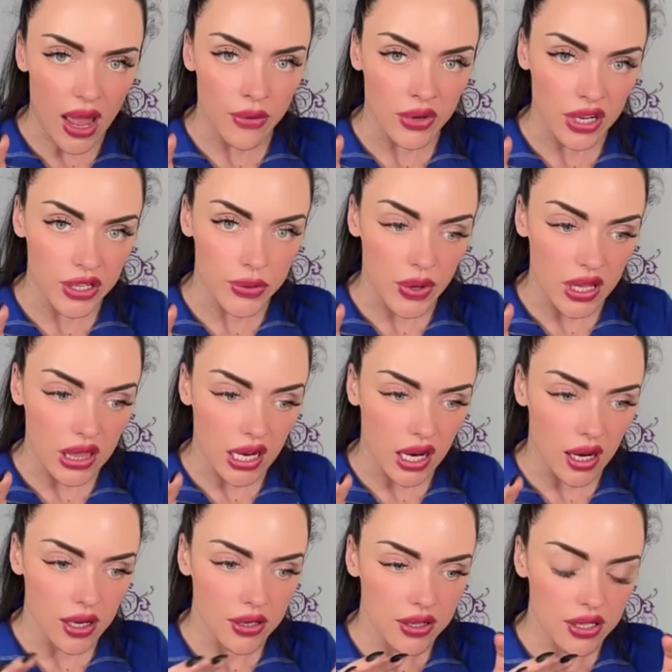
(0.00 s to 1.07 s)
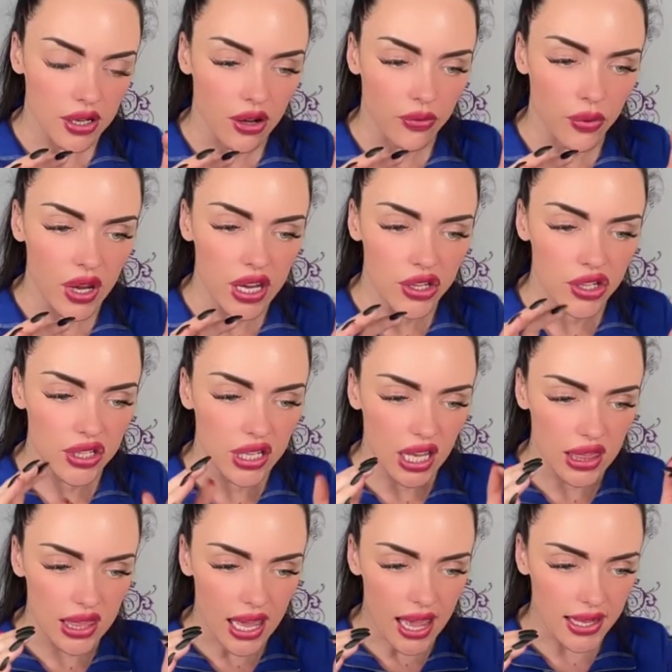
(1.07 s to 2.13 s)
roundness right there. So if we could just
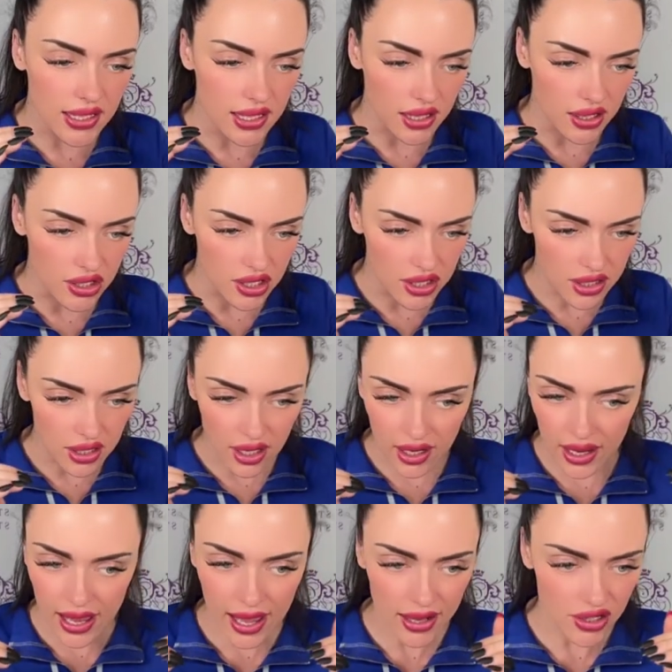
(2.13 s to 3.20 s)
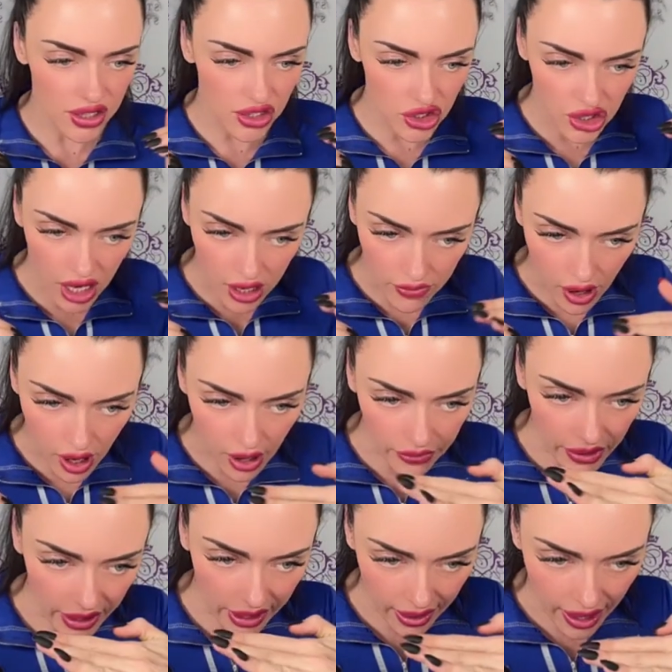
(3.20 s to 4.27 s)
get that to just, again, just shave
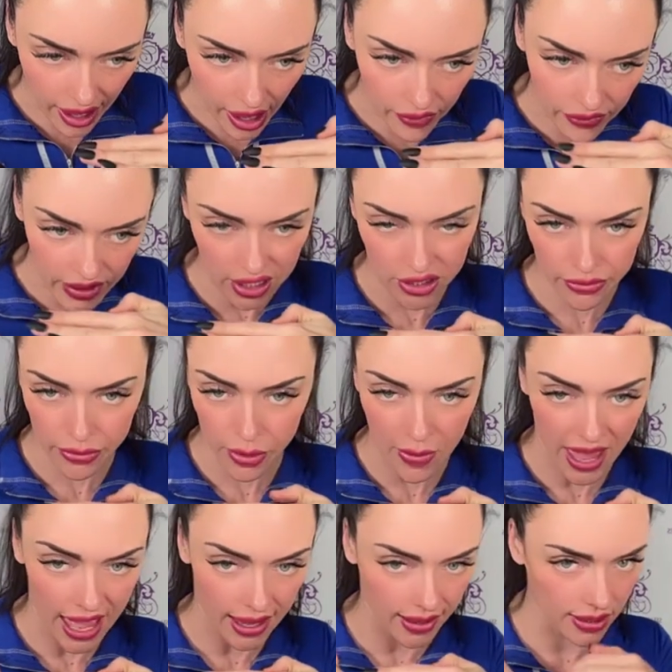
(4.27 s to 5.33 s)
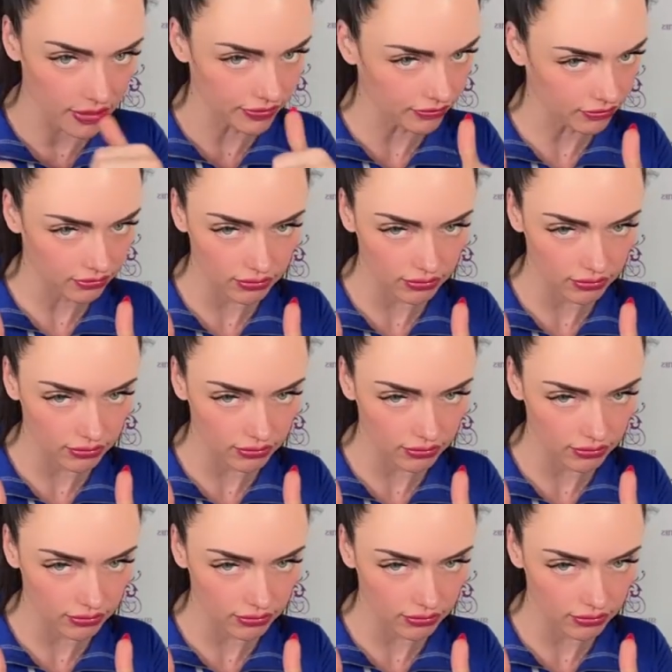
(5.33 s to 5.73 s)
off like a half an inch from the back.